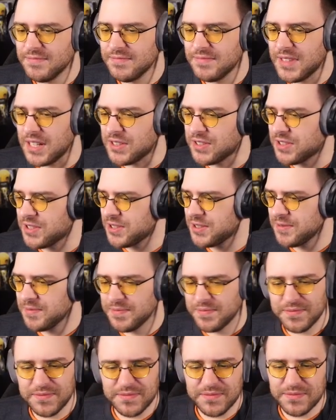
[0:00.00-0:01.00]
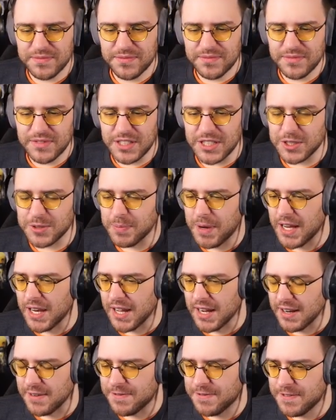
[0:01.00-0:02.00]
This is my
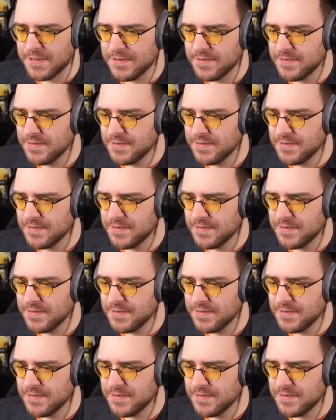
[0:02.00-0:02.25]
life.